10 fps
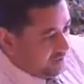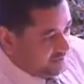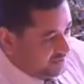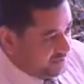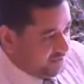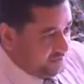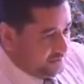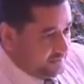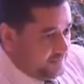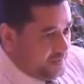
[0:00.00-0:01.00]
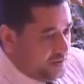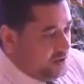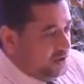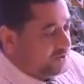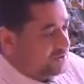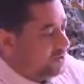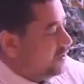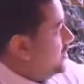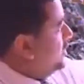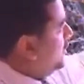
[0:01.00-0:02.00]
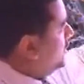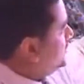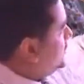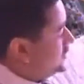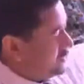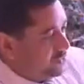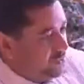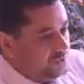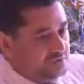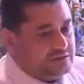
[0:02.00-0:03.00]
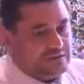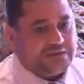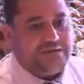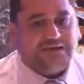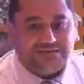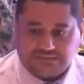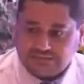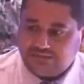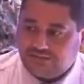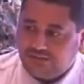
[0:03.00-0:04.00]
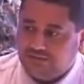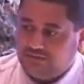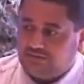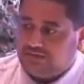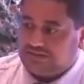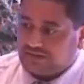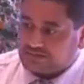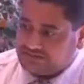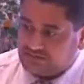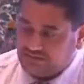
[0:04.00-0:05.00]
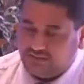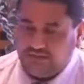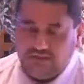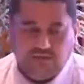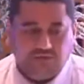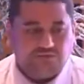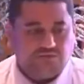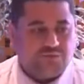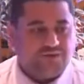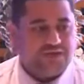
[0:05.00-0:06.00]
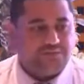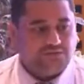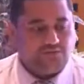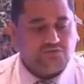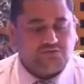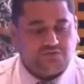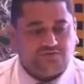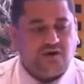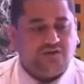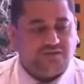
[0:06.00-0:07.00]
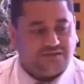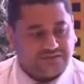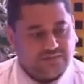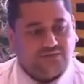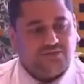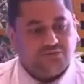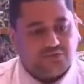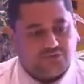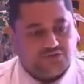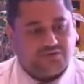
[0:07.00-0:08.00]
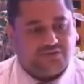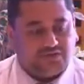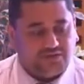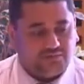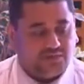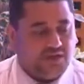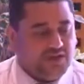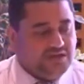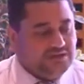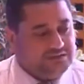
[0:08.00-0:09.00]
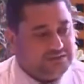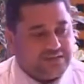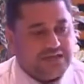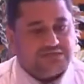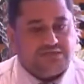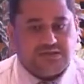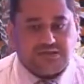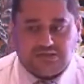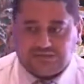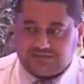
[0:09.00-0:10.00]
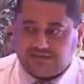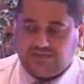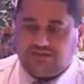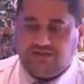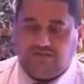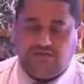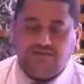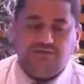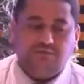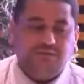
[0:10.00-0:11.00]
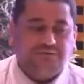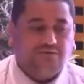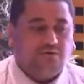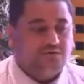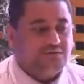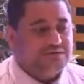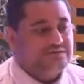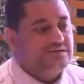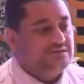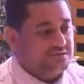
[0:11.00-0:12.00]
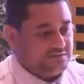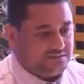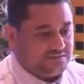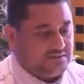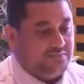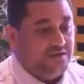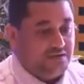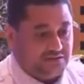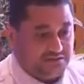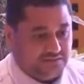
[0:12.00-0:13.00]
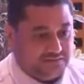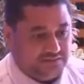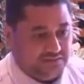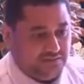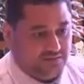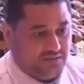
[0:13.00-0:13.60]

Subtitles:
technique. So in order to clustering the text to be able to identify some new knowledge or the theme, this actually clustering depend on the sentence similarities,